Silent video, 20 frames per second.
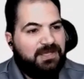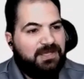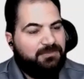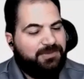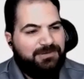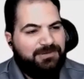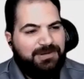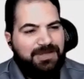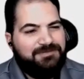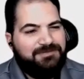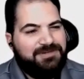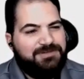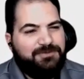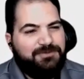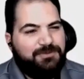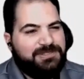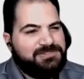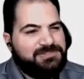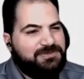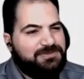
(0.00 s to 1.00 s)
We don't have any
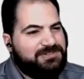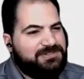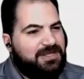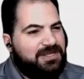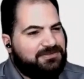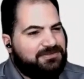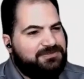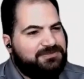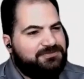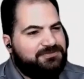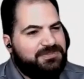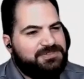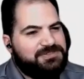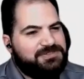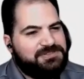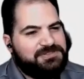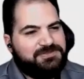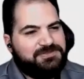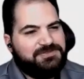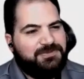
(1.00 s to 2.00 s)
voice or talk to
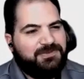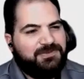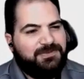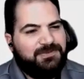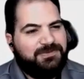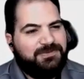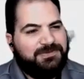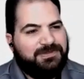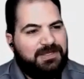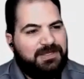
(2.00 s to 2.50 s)
features of Togle.